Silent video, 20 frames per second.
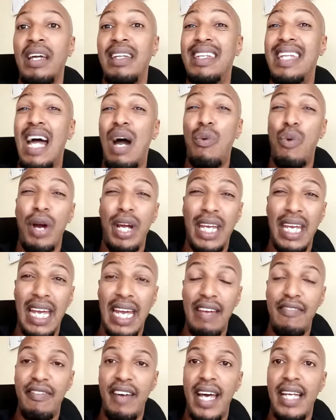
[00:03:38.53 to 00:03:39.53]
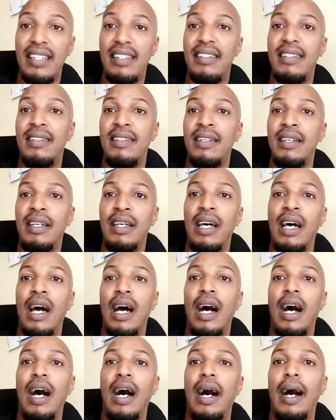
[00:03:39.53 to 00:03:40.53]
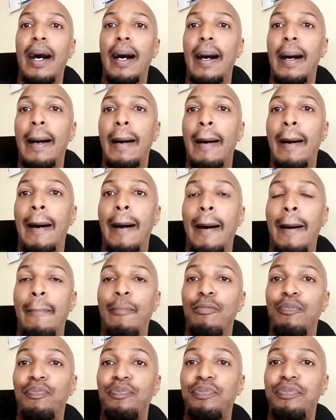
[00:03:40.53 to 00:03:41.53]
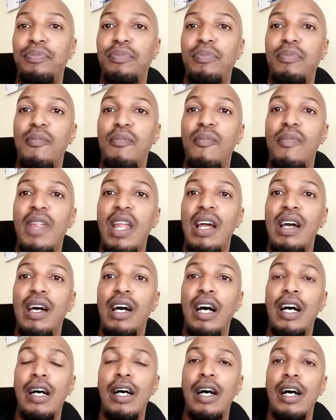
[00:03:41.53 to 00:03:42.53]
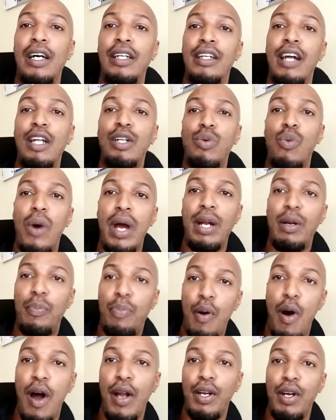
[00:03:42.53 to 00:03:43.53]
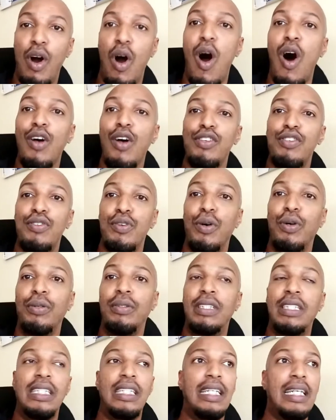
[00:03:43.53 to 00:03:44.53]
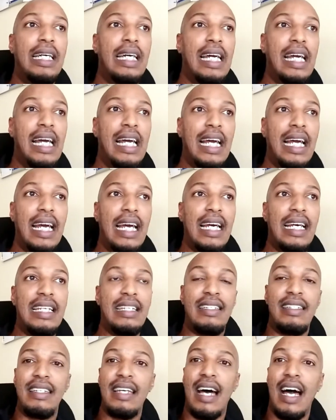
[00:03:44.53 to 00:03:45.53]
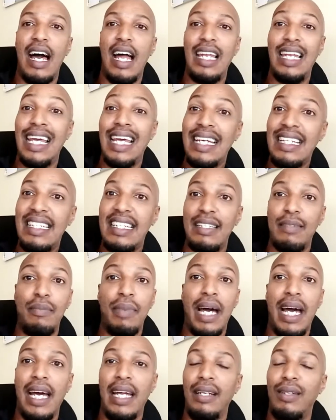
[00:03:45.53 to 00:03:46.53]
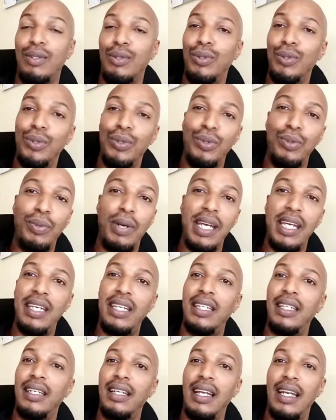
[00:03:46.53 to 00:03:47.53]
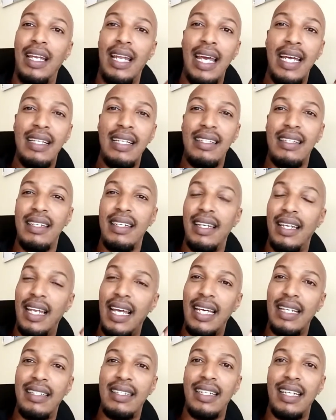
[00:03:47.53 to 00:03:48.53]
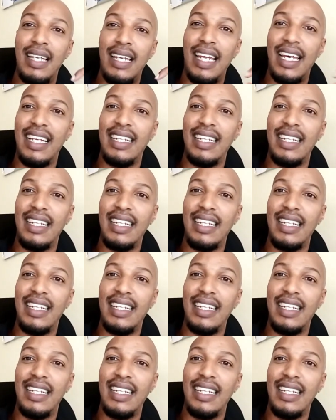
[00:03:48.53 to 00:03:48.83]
networking events, another way to partner also is LinkedIn, man. Ooh-wee. LinkedIn. I